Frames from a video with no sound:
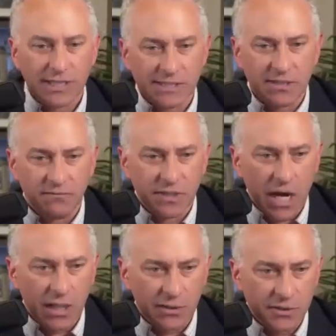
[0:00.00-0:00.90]
of
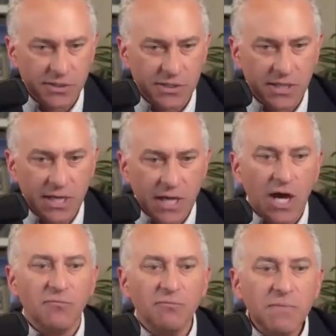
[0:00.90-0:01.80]
dollars
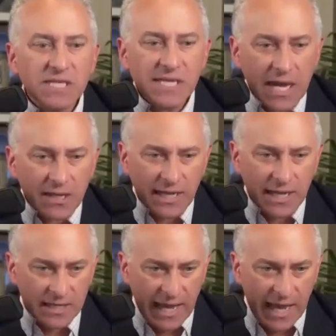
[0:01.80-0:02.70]
of
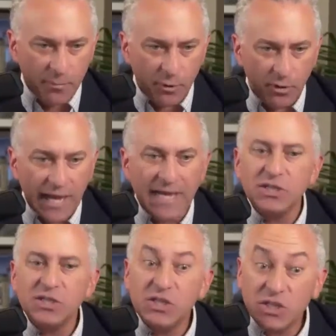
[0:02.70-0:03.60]
misallocated capital and
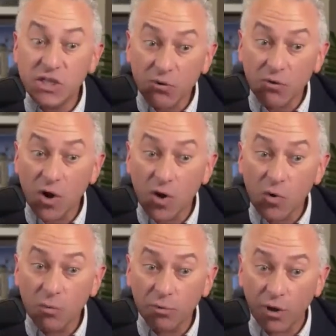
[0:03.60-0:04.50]

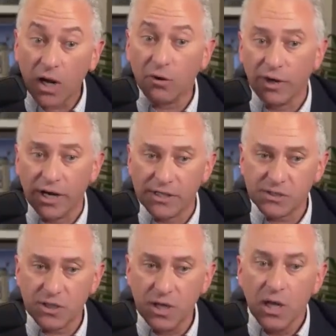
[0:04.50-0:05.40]
zero progress